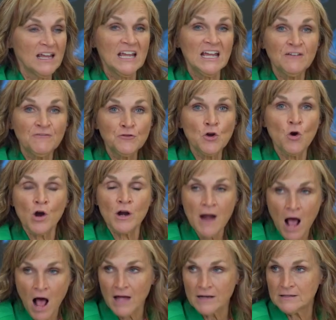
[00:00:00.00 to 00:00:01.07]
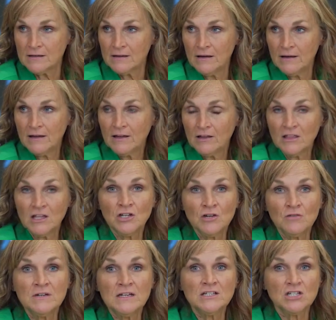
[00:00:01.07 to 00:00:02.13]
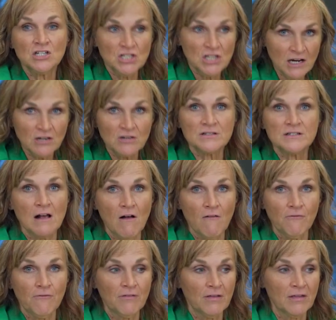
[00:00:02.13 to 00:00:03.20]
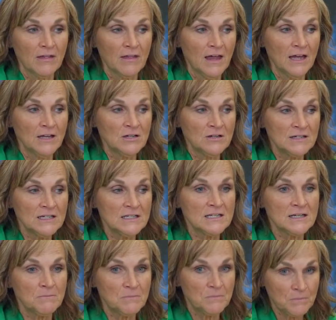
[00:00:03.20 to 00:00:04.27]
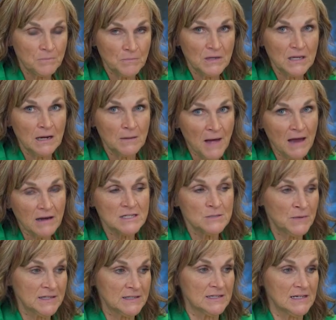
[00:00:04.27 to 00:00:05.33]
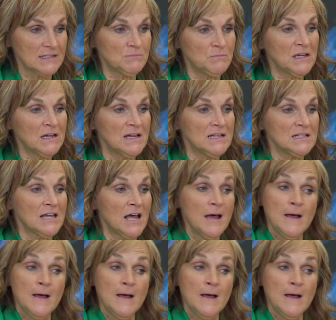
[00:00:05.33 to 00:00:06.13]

If you're not, then you need to check yourself, and you need to get about his business, because